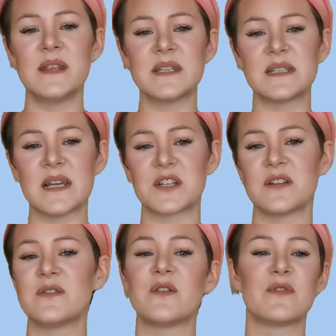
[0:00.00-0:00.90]
This
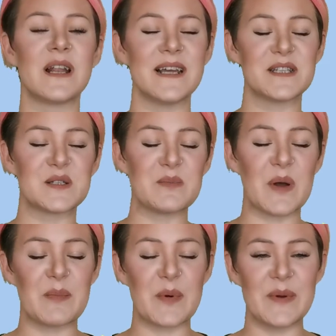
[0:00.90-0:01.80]
section relates to
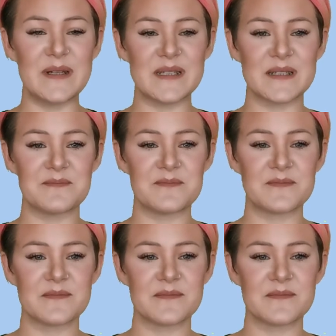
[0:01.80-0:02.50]
my point.